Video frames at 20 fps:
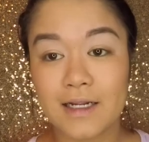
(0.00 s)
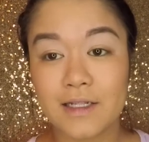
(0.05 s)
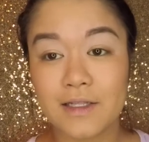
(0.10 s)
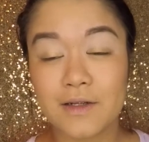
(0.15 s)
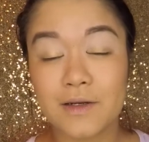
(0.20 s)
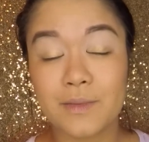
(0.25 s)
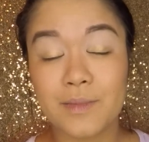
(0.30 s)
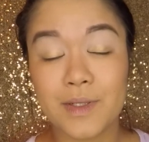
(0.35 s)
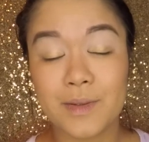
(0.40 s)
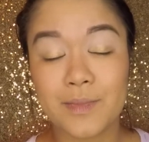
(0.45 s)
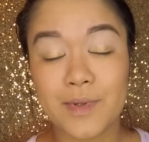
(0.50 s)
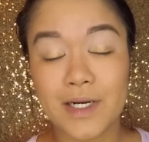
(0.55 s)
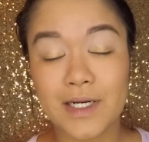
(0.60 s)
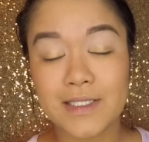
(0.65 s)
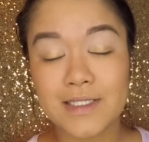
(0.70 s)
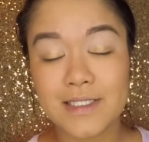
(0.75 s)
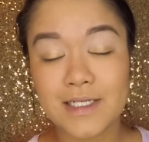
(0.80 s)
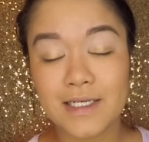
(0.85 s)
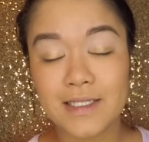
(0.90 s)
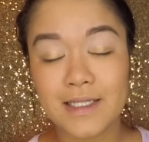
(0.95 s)
a little bit of
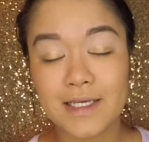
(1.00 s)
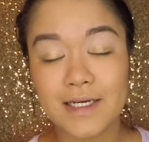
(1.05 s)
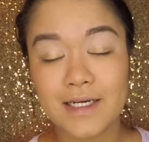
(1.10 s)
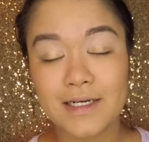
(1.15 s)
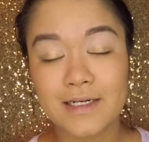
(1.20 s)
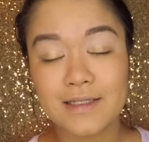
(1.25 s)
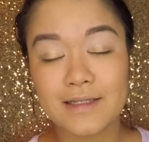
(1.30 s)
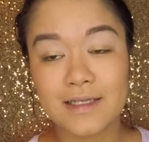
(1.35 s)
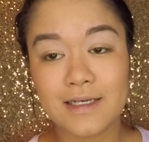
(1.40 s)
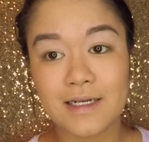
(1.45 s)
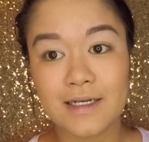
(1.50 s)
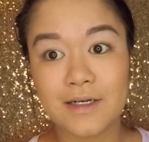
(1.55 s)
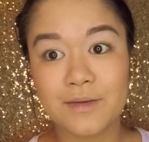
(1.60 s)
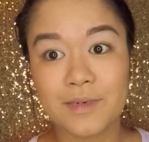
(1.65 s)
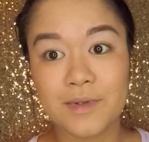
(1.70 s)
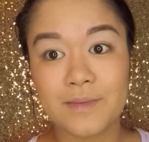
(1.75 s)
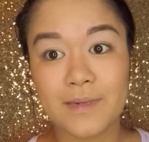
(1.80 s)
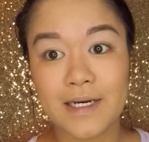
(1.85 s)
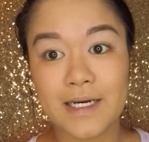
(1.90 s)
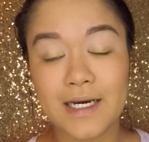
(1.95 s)
bronze on there, and then I open
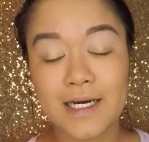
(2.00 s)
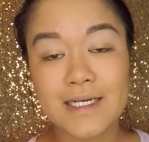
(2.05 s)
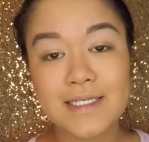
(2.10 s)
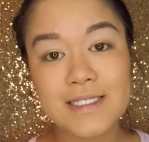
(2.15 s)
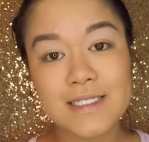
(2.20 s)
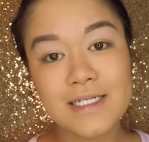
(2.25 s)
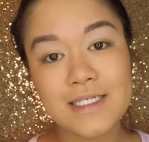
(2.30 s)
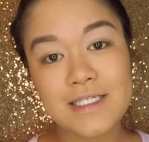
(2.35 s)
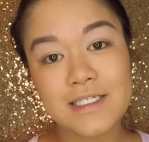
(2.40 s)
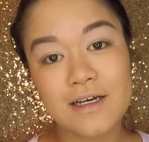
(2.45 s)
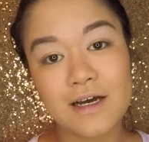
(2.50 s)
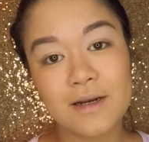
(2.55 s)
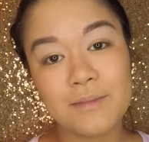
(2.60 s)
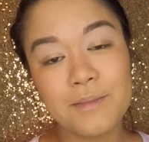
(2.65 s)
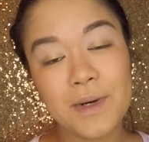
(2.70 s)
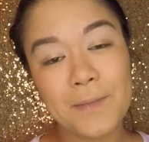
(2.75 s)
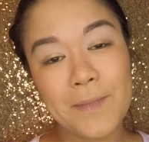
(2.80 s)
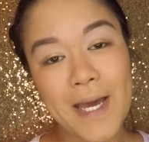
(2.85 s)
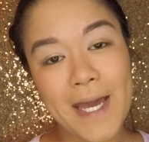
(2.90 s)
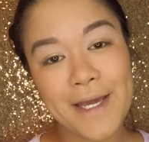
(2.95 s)
my eyes, and it's gone.
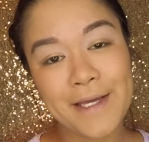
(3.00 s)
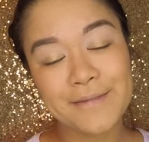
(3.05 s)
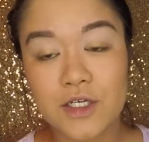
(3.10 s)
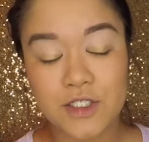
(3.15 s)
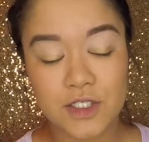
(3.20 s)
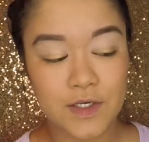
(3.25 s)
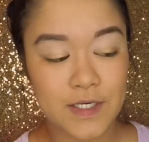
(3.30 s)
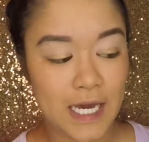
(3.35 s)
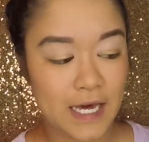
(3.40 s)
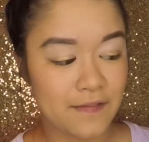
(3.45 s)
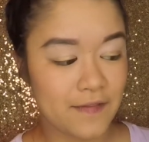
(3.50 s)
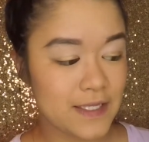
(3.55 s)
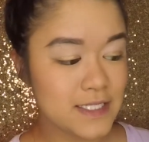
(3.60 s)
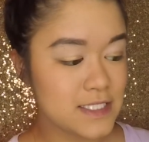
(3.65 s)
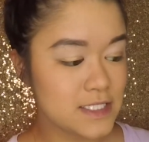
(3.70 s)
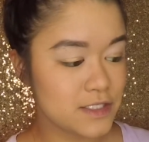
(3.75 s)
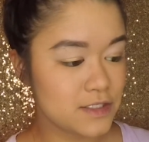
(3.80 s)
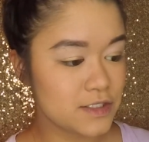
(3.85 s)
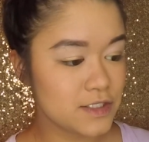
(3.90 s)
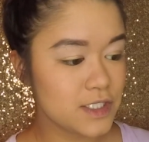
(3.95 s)
Bye-bye. So, yeah, that's
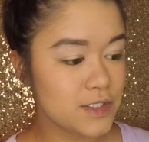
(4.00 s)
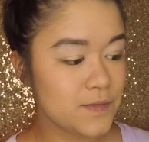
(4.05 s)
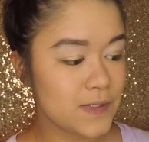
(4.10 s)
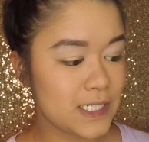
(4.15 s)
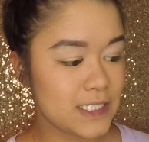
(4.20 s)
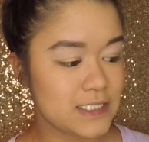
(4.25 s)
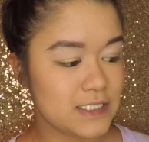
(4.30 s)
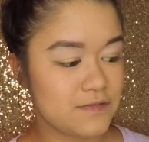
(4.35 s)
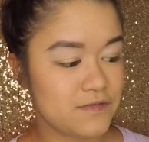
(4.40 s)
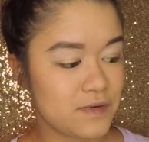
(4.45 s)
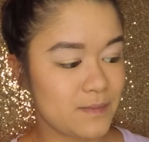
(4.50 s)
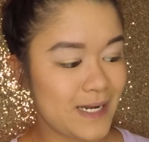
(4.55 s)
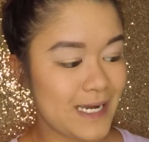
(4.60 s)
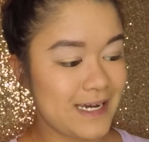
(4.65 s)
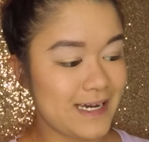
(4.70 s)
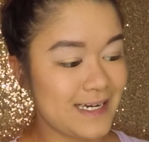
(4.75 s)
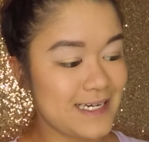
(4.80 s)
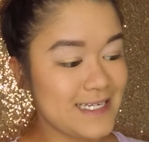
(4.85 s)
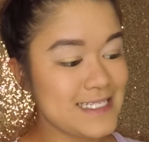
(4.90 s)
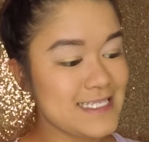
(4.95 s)
literally what I did for my
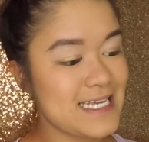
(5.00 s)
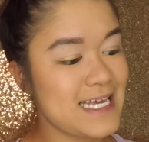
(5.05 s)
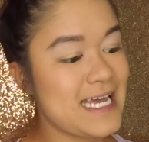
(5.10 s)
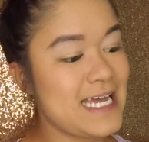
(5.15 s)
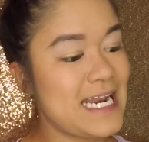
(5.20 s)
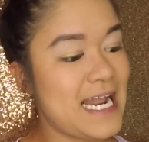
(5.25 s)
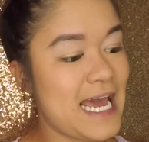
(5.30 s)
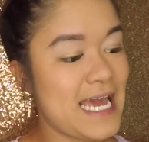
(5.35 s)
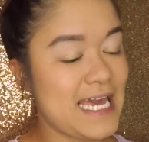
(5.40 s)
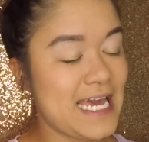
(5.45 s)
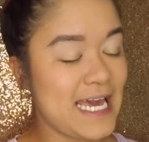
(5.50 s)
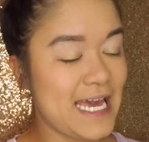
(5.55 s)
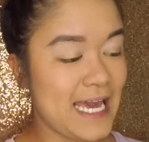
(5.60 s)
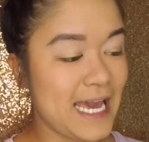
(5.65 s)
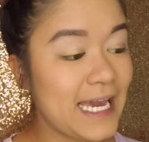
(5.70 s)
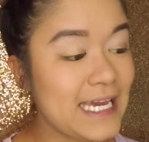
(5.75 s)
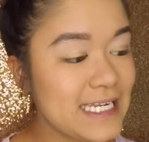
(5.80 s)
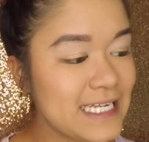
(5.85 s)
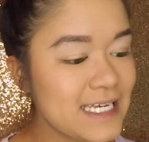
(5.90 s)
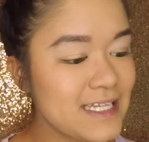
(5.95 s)
eyes, and I
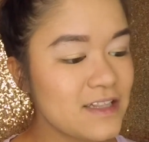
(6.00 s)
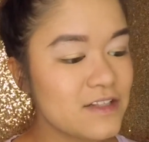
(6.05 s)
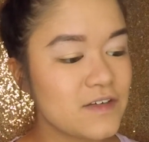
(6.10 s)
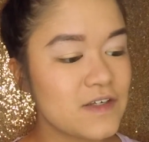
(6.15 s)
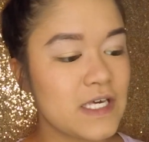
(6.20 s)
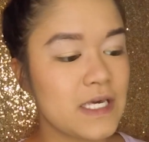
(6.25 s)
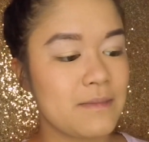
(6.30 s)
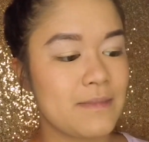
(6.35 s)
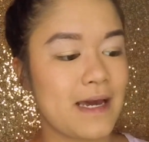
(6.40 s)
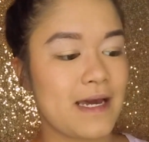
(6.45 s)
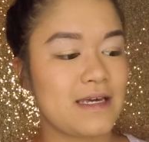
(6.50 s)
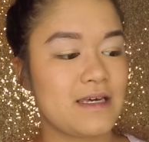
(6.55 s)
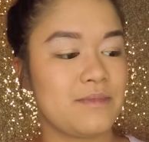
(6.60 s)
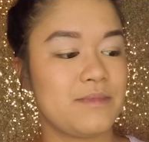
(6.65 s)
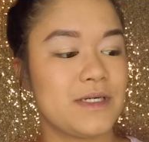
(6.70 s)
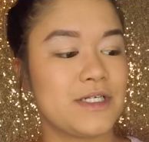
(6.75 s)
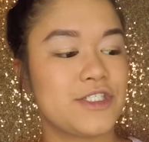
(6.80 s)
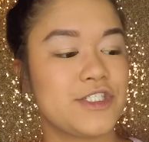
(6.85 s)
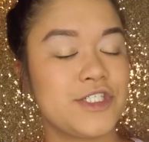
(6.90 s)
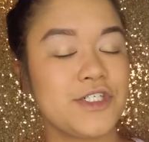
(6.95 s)
hate it looking back at
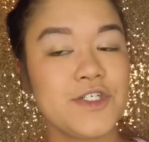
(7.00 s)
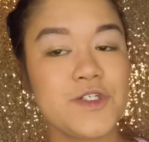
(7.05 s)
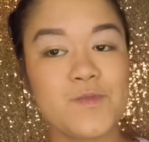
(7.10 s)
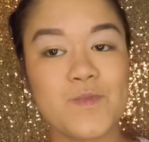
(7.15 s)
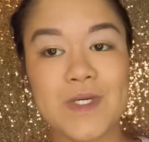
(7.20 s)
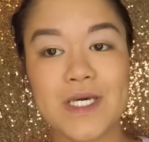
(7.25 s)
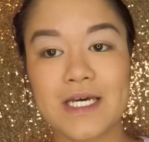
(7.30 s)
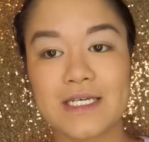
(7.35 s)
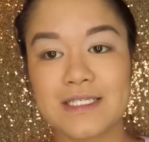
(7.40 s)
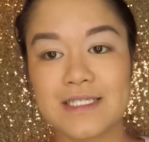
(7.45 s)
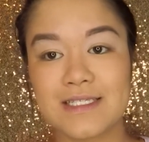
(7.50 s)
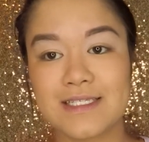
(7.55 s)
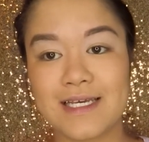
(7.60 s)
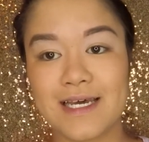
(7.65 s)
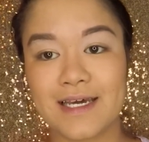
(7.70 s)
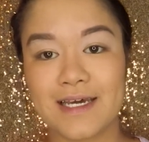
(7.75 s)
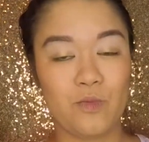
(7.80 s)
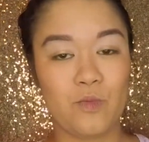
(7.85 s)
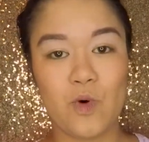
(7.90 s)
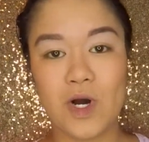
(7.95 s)
pictures, because it's,
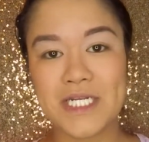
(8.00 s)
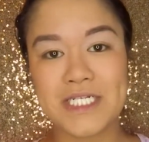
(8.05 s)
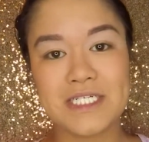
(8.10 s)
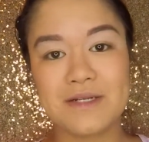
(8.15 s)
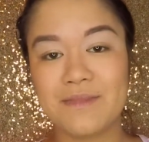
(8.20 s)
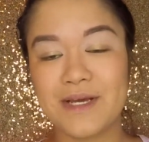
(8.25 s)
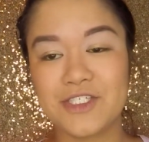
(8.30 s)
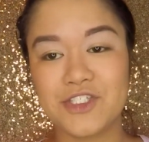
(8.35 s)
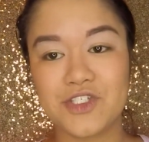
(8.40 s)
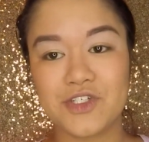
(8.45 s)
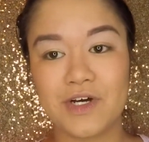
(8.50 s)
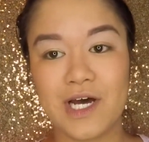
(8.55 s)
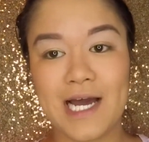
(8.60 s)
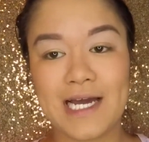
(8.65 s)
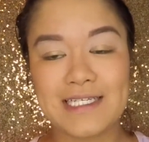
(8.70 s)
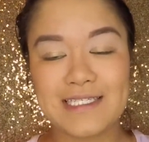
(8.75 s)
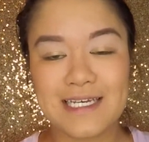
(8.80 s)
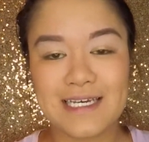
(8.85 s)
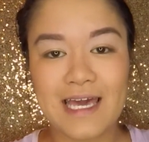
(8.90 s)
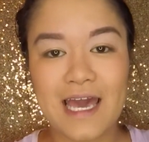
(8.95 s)
like, one-dimensional
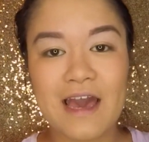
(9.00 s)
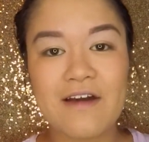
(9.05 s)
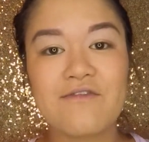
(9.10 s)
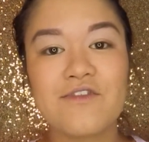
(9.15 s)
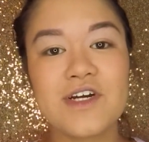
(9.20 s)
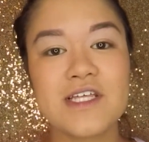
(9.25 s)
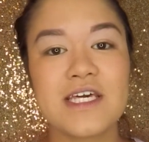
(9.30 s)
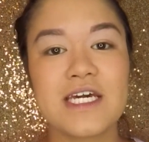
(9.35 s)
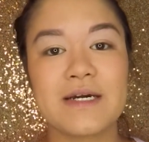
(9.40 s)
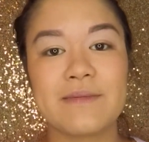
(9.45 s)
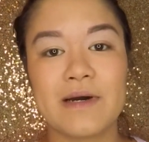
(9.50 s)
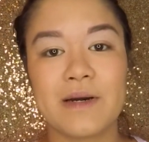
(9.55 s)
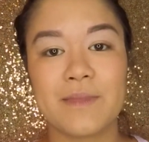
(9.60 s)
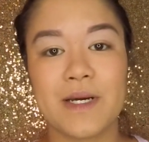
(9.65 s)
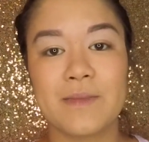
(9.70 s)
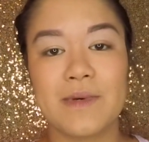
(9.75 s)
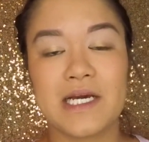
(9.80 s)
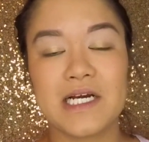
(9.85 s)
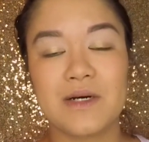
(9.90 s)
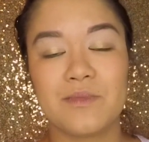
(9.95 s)
eyes. Like, everything about my
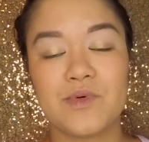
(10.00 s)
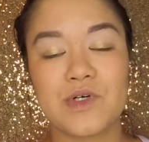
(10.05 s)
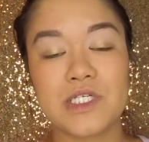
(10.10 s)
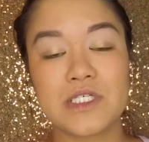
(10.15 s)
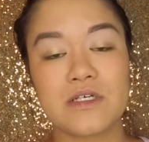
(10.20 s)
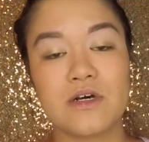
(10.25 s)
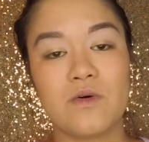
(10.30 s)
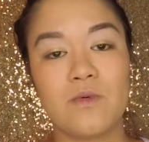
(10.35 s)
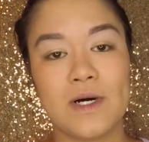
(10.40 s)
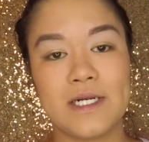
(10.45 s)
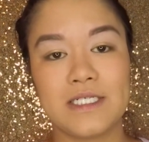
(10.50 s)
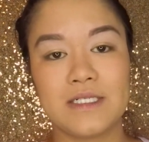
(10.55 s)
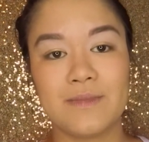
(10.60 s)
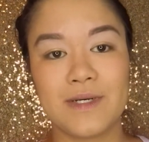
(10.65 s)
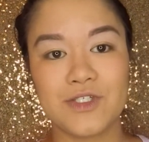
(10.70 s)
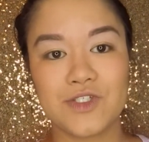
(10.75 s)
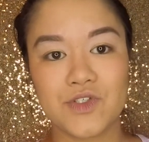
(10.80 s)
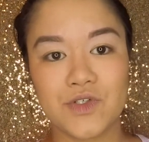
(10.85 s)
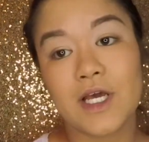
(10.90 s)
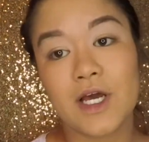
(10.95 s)
makeup was so
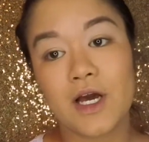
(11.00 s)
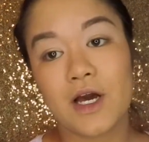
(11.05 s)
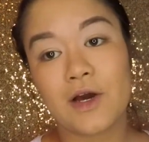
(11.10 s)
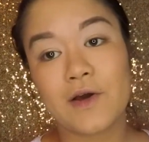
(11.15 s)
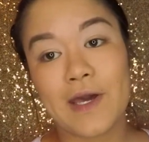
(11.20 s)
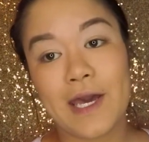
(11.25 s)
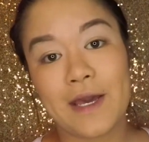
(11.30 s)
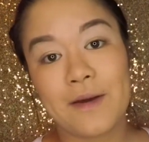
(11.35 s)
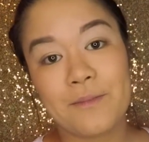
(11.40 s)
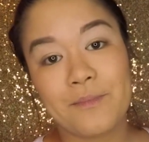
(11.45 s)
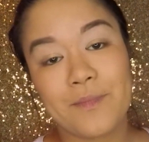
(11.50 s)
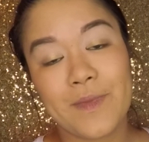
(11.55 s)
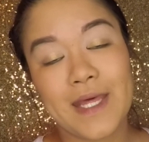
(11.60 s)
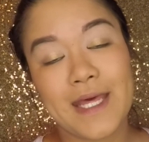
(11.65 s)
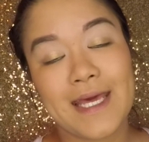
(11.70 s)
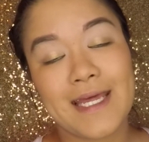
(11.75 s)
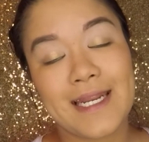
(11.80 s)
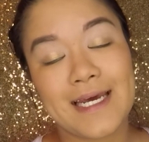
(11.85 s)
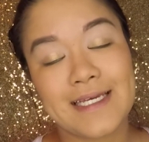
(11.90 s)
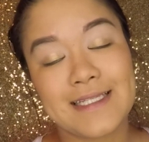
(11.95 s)
one-dimensional. Okay,
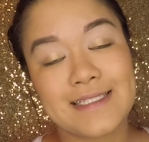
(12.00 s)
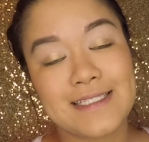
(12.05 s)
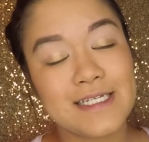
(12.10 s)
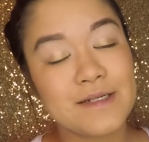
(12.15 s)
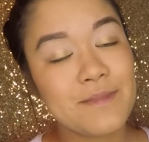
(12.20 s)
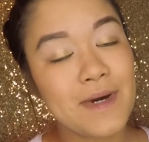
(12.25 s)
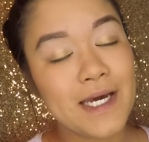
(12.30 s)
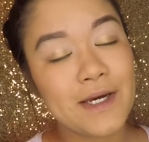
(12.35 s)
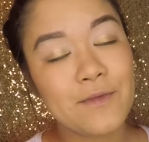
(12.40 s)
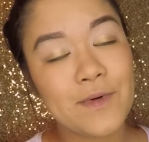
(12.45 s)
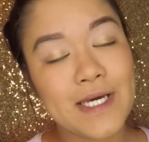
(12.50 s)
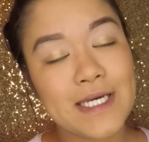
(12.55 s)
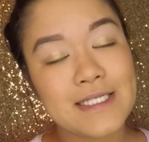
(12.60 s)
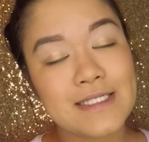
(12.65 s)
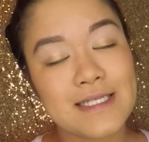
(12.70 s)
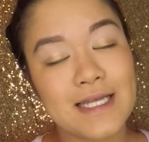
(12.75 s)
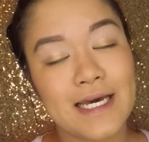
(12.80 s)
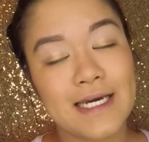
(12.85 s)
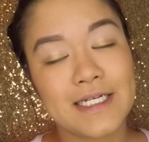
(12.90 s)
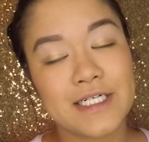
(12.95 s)
And I did my wings
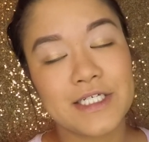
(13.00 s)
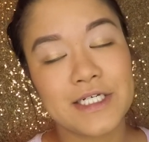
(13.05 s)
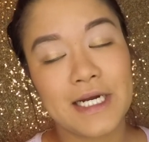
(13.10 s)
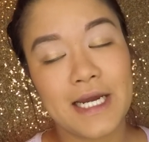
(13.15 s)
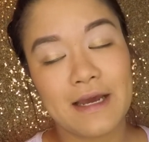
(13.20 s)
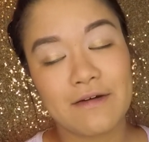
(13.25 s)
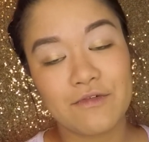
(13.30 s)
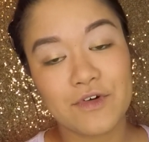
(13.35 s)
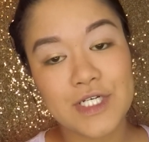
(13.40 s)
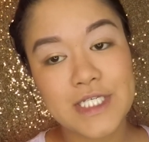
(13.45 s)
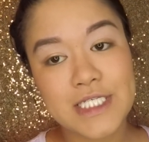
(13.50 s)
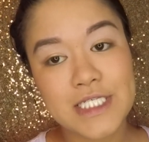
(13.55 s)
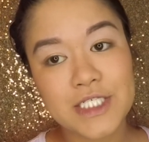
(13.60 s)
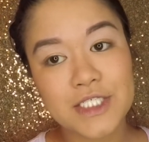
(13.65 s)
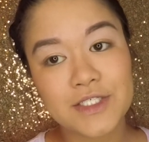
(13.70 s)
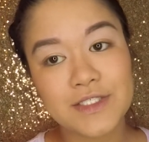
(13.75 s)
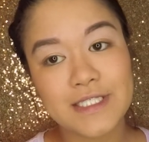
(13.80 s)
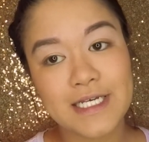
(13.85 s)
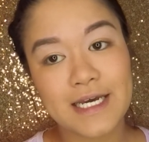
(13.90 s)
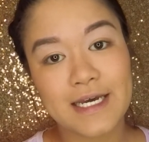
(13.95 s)
liner every single
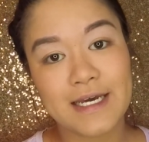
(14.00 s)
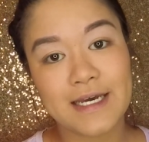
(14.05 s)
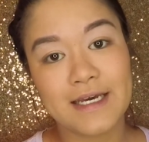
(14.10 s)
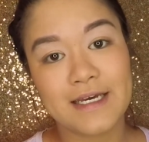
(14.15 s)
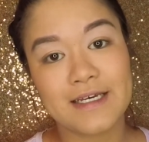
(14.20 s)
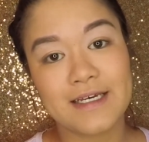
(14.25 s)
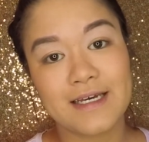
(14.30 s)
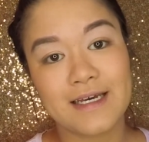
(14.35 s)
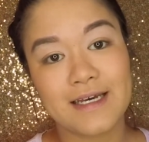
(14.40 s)
day,